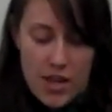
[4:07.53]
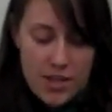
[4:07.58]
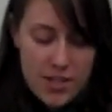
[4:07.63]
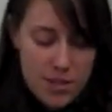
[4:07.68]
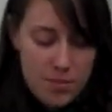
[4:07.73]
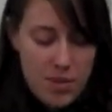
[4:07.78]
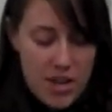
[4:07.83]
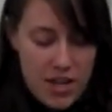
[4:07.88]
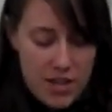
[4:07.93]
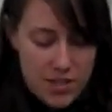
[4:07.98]
In
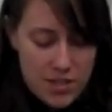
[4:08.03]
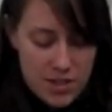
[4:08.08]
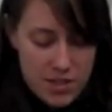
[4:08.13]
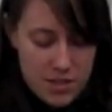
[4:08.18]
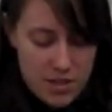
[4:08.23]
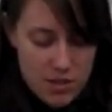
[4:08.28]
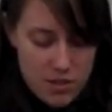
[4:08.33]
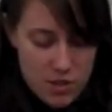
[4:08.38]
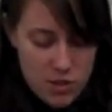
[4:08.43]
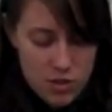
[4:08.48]
some
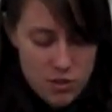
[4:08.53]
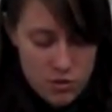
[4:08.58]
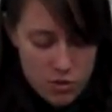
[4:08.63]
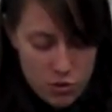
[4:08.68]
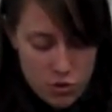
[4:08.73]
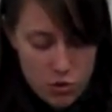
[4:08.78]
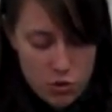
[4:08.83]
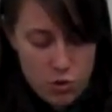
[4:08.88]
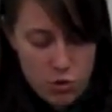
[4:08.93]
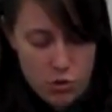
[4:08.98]
cases,
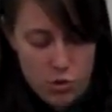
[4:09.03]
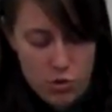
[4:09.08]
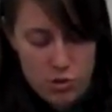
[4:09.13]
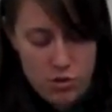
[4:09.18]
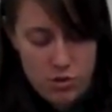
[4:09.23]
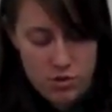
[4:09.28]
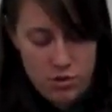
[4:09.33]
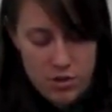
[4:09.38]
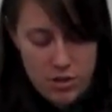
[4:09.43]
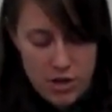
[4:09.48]

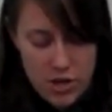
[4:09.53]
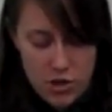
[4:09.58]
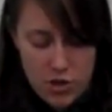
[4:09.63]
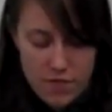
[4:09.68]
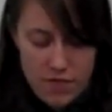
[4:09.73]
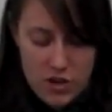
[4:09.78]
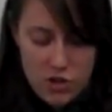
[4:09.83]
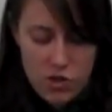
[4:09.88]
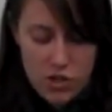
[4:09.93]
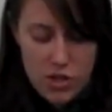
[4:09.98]
surgical
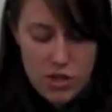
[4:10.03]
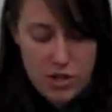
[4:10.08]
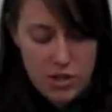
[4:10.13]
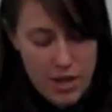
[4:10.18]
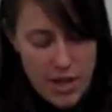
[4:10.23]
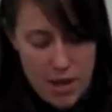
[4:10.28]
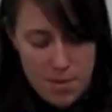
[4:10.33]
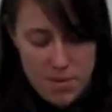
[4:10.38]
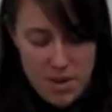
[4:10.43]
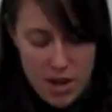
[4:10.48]
intervention
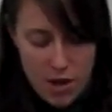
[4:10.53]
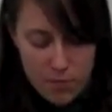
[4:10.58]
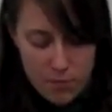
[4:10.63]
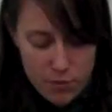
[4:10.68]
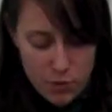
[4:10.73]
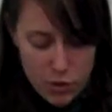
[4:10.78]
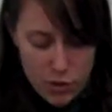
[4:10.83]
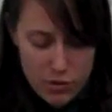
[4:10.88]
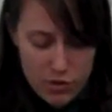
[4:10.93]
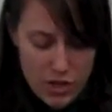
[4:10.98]
can be
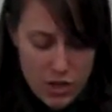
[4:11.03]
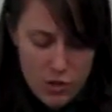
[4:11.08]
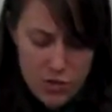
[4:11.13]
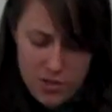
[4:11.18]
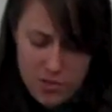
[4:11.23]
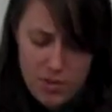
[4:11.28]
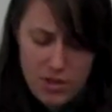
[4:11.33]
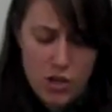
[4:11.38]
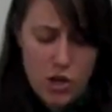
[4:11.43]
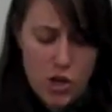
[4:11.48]
helpful. They do
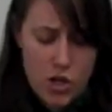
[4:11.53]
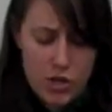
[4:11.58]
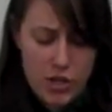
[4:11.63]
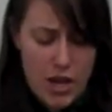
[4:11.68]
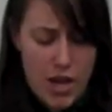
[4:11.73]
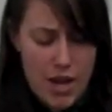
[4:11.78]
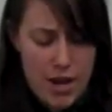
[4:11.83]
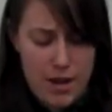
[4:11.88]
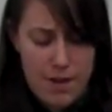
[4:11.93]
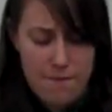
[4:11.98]
something
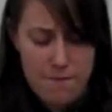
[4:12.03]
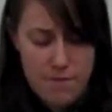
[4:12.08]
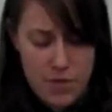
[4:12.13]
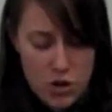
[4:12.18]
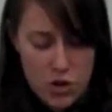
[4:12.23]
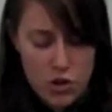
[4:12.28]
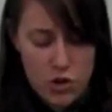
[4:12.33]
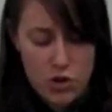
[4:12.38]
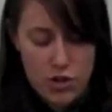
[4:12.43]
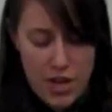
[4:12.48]
called an
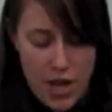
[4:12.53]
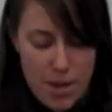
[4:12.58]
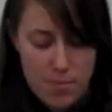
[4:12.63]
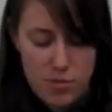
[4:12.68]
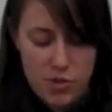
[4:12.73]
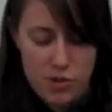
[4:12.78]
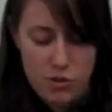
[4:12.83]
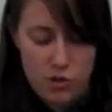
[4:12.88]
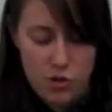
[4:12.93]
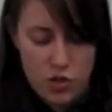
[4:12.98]
inferior
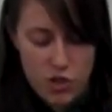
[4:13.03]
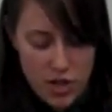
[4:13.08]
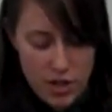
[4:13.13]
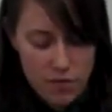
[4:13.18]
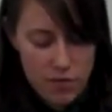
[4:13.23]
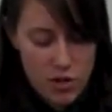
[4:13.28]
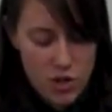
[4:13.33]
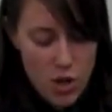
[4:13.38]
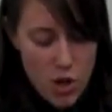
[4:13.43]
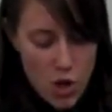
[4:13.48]
capsular
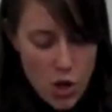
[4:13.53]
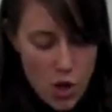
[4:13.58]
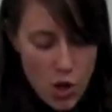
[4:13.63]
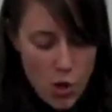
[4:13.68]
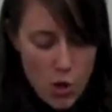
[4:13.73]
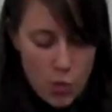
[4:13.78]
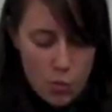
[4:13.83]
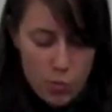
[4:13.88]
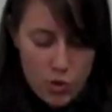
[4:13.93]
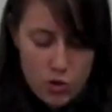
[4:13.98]
shift,
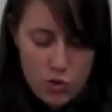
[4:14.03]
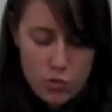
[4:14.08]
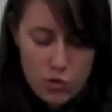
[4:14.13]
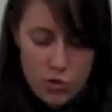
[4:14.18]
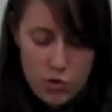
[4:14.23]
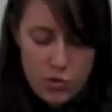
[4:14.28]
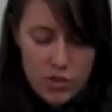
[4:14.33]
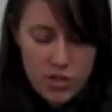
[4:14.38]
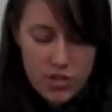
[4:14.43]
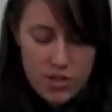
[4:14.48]
which
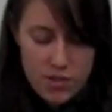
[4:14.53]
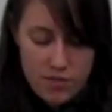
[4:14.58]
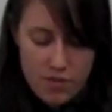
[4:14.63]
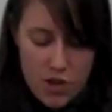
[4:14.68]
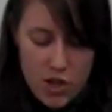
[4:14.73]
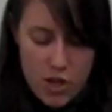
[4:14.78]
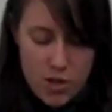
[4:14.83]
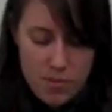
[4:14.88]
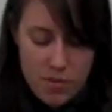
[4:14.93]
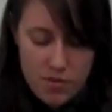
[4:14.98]
reduces the
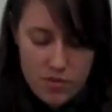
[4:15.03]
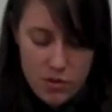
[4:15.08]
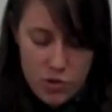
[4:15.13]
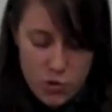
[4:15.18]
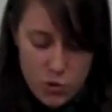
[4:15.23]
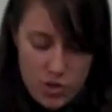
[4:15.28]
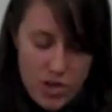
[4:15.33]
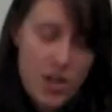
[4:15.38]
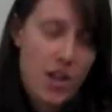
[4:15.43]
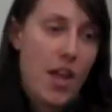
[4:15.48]
volume of the
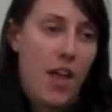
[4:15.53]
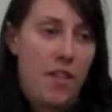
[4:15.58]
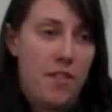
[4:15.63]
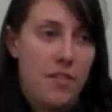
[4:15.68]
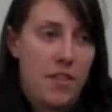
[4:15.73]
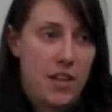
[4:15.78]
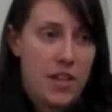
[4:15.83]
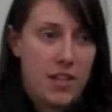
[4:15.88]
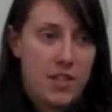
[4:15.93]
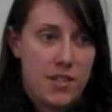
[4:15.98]
joint
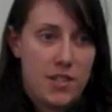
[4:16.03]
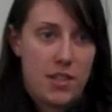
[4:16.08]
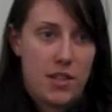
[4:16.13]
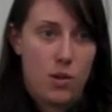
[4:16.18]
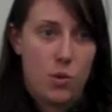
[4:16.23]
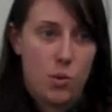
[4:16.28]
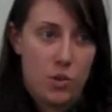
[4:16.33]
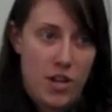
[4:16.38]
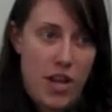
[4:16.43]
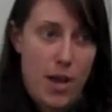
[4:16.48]
and thickens
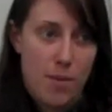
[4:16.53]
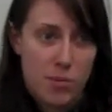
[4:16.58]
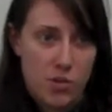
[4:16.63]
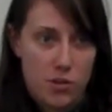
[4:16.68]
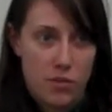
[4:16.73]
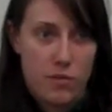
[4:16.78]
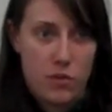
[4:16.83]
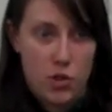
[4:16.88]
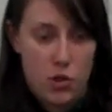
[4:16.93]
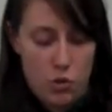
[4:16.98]
the whole
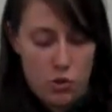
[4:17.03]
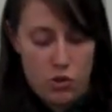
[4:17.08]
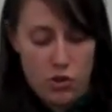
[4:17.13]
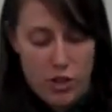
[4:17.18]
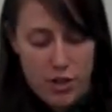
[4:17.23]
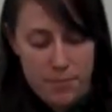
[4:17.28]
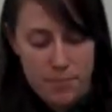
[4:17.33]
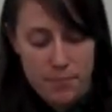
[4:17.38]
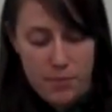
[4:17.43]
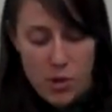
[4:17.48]
capsule of the
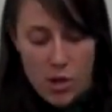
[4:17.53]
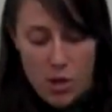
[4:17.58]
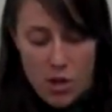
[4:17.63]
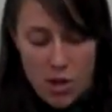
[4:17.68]
shoulder.